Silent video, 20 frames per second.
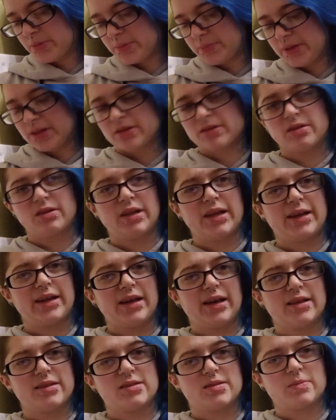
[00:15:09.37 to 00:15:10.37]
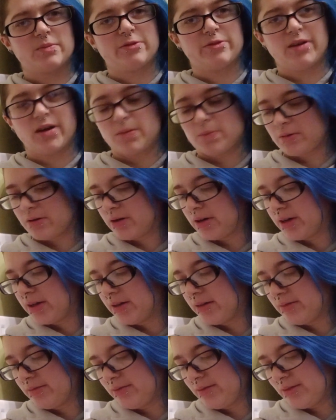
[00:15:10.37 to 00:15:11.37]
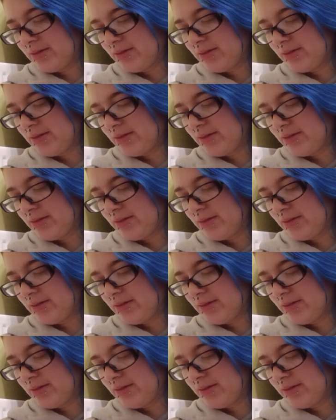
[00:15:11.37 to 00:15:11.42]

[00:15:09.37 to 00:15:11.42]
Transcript: spindle and it had some fibre in it.